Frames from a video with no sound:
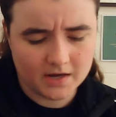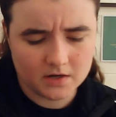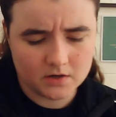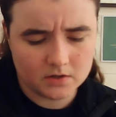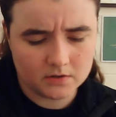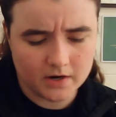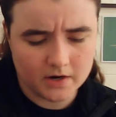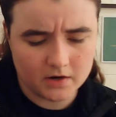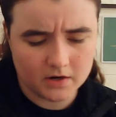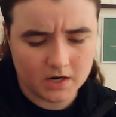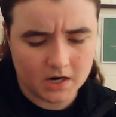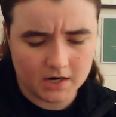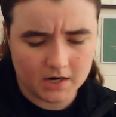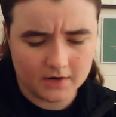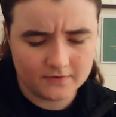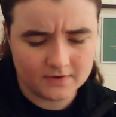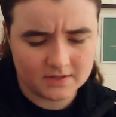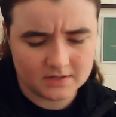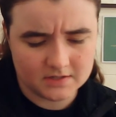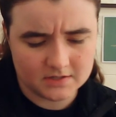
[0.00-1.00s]
go around
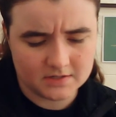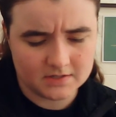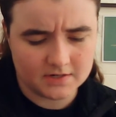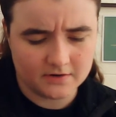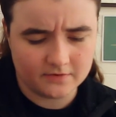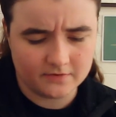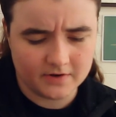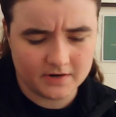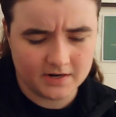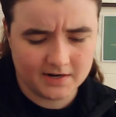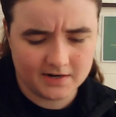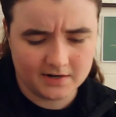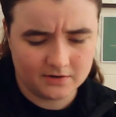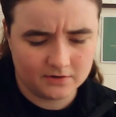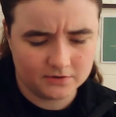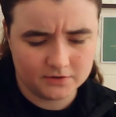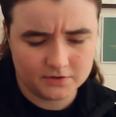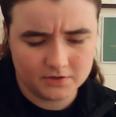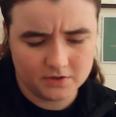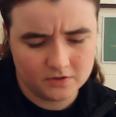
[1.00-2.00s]
carving this stuff on any
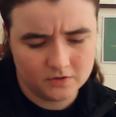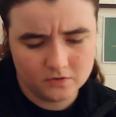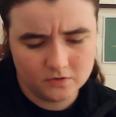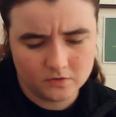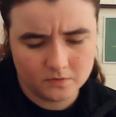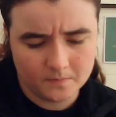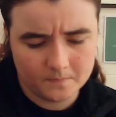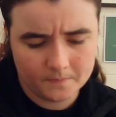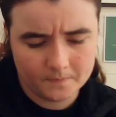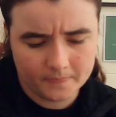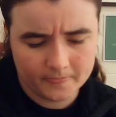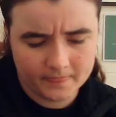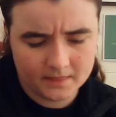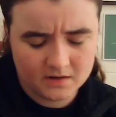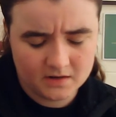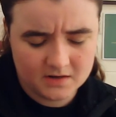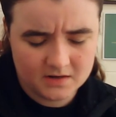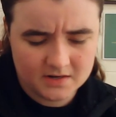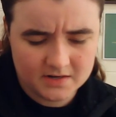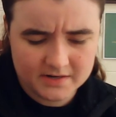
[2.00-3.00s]
old tomb.
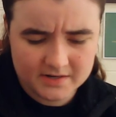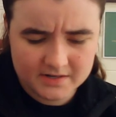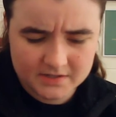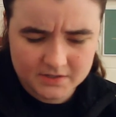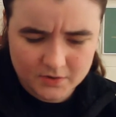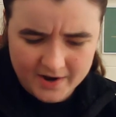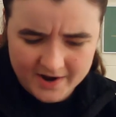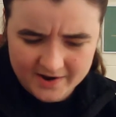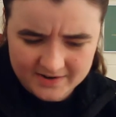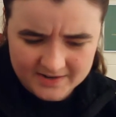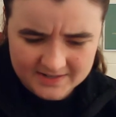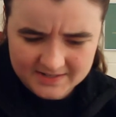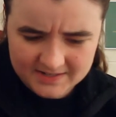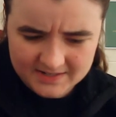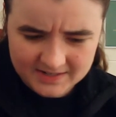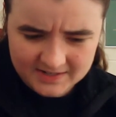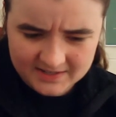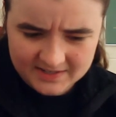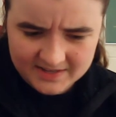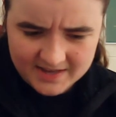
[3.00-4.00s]
So how did
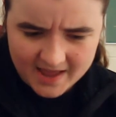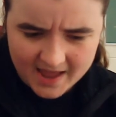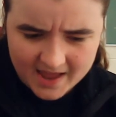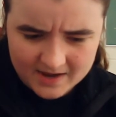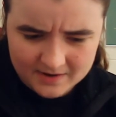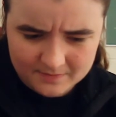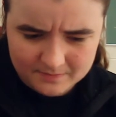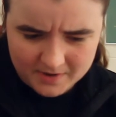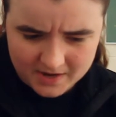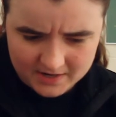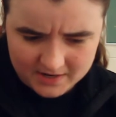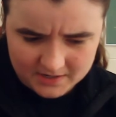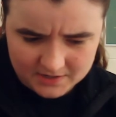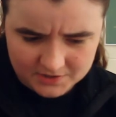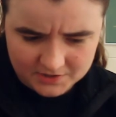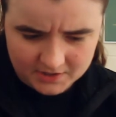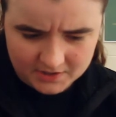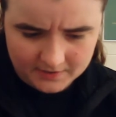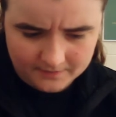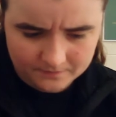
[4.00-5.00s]
Ding Liang
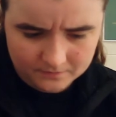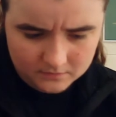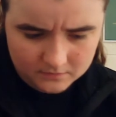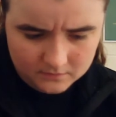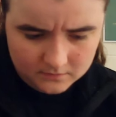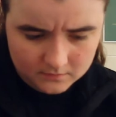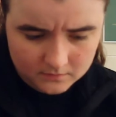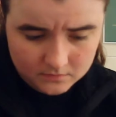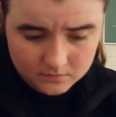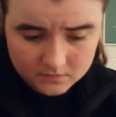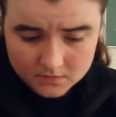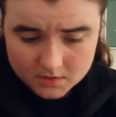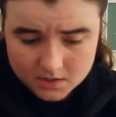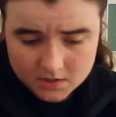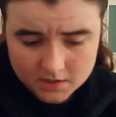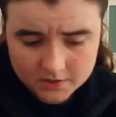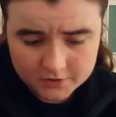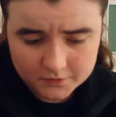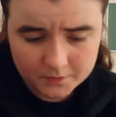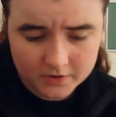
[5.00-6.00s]
manage it?
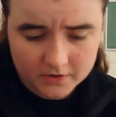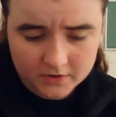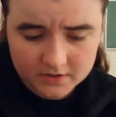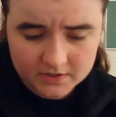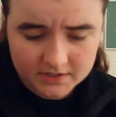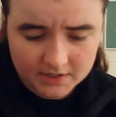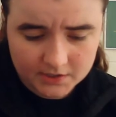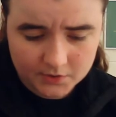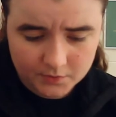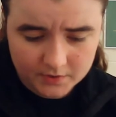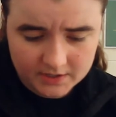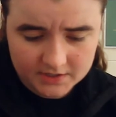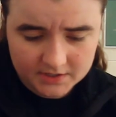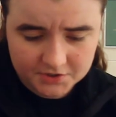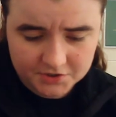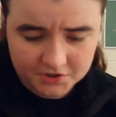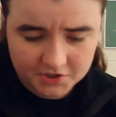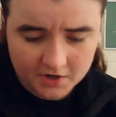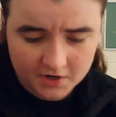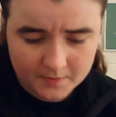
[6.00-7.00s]
His brother Ding Hui
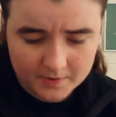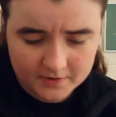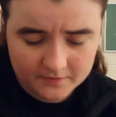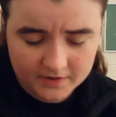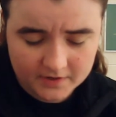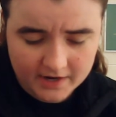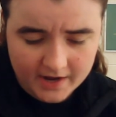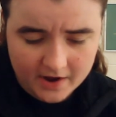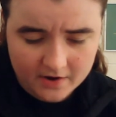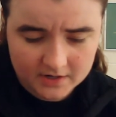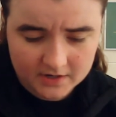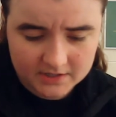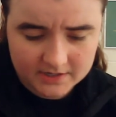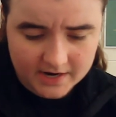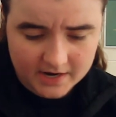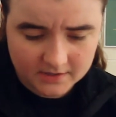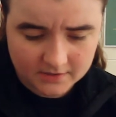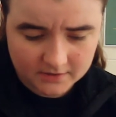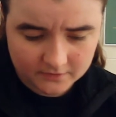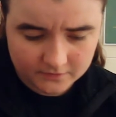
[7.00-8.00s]
is chairman of the county
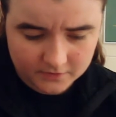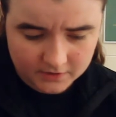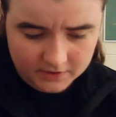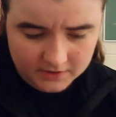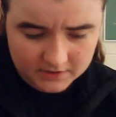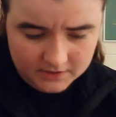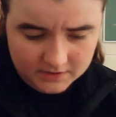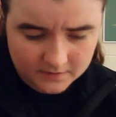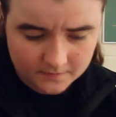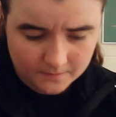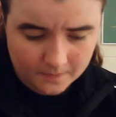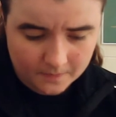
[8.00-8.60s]
task force.